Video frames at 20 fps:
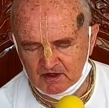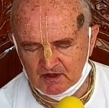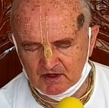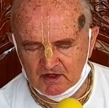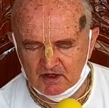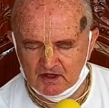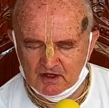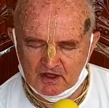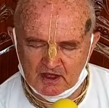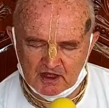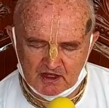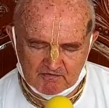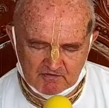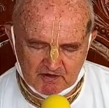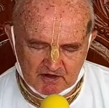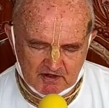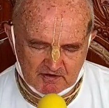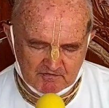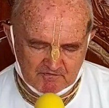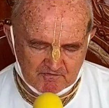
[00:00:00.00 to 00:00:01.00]
Even
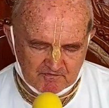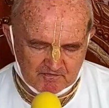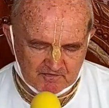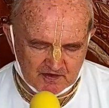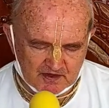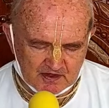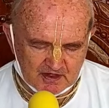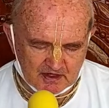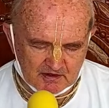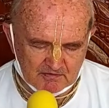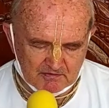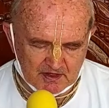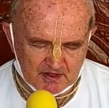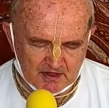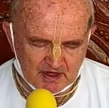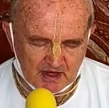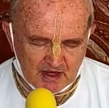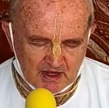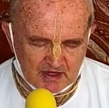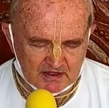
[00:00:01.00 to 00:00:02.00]
if he can be
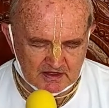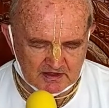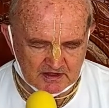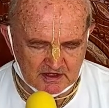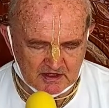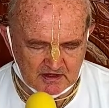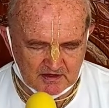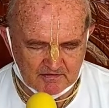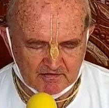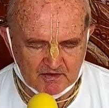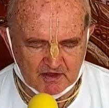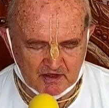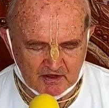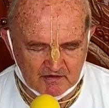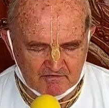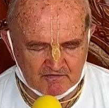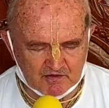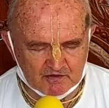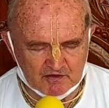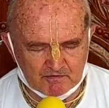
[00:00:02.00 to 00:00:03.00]
angry for
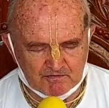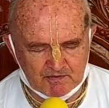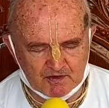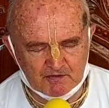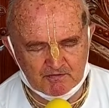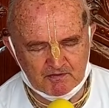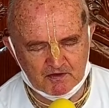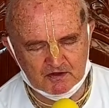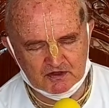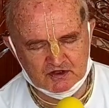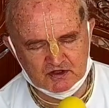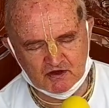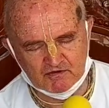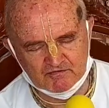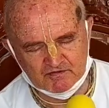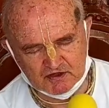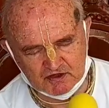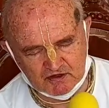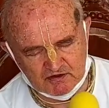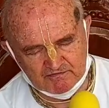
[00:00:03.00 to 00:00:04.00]
the purpose of
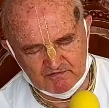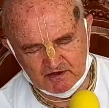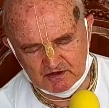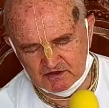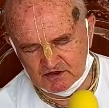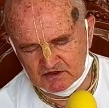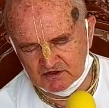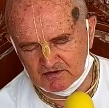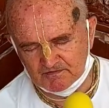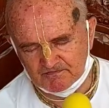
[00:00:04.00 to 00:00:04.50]
service,